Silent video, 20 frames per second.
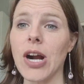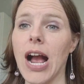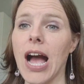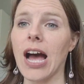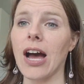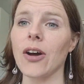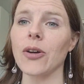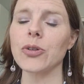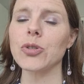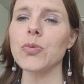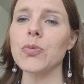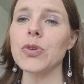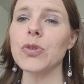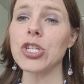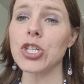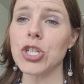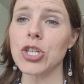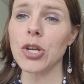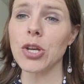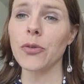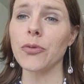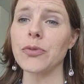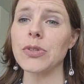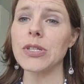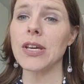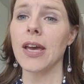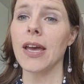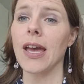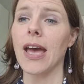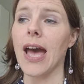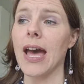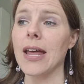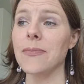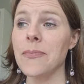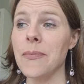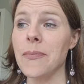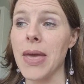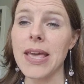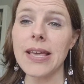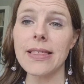How do we shift
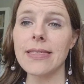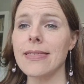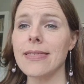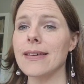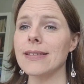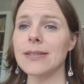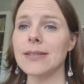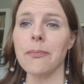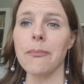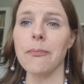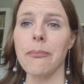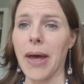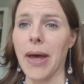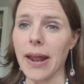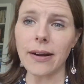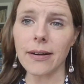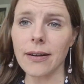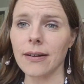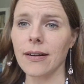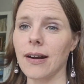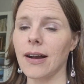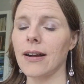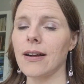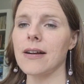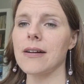and make things better?